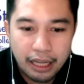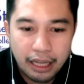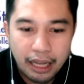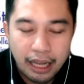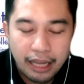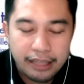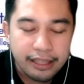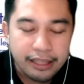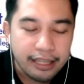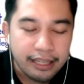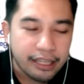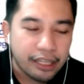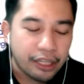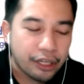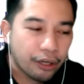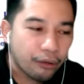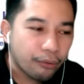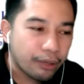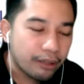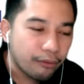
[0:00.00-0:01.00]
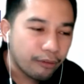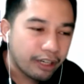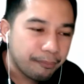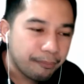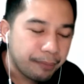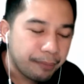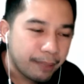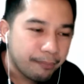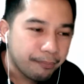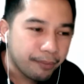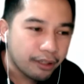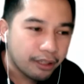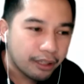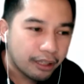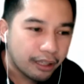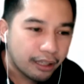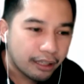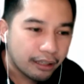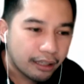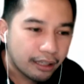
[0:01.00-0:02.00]
i think you know when when
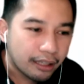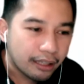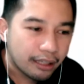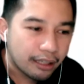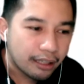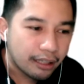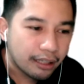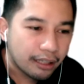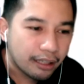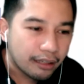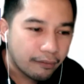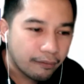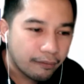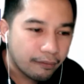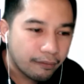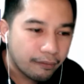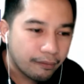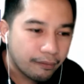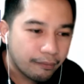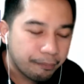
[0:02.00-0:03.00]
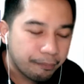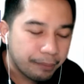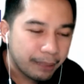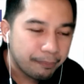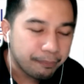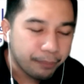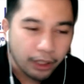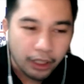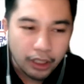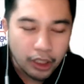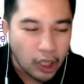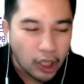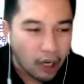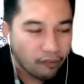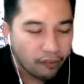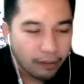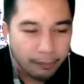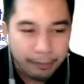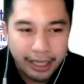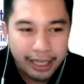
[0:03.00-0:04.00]
people people
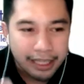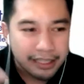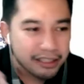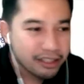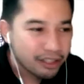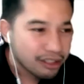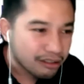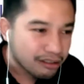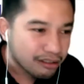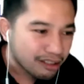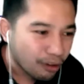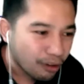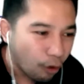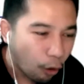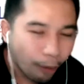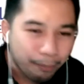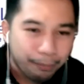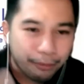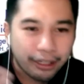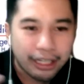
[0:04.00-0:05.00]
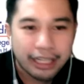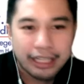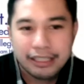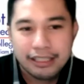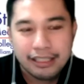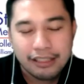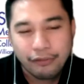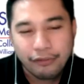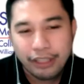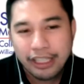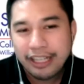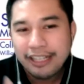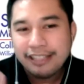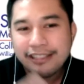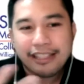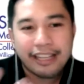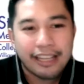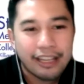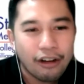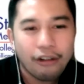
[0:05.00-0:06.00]
governments corporates when they
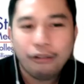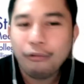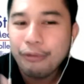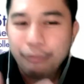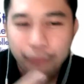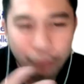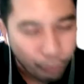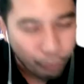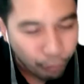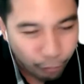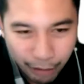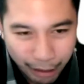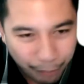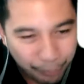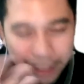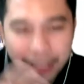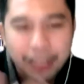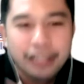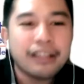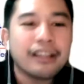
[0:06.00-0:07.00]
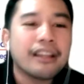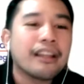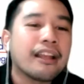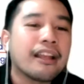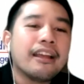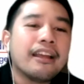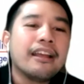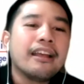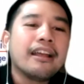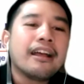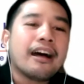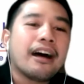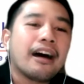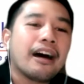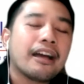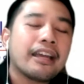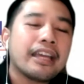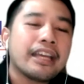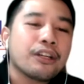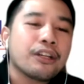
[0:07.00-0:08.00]
say oh we will
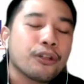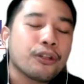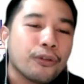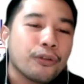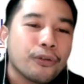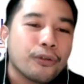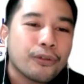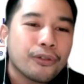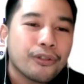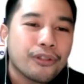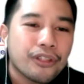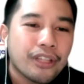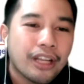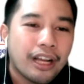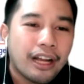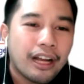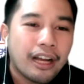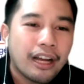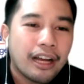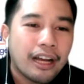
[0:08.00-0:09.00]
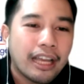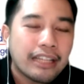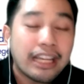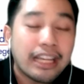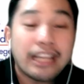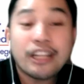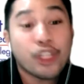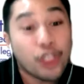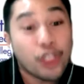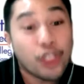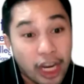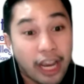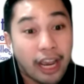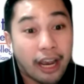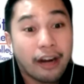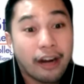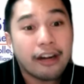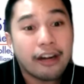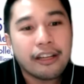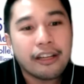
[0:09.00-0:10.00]
uh, introduce uh, and and
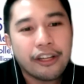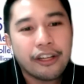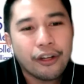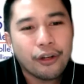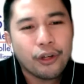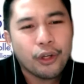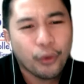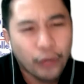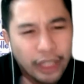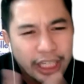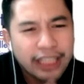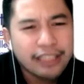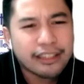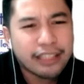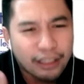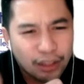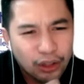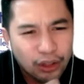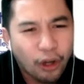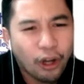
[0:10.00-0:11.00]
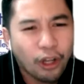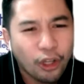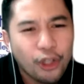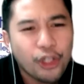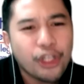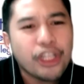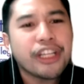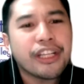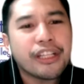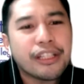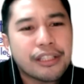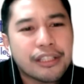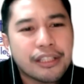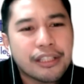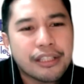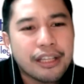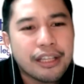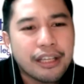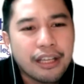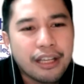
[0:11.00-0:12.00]
share you know green
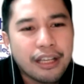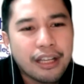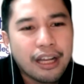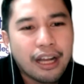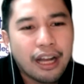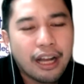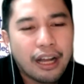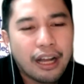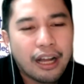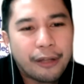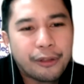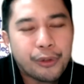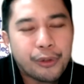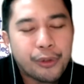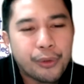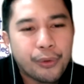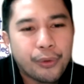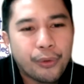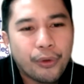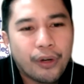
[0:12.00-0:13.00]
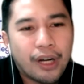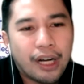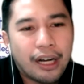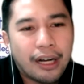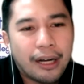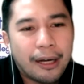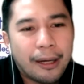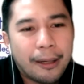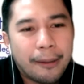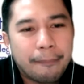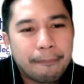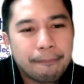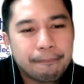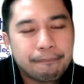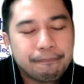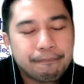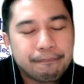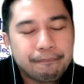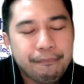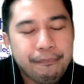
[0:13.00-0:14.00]
technologies uh, to um,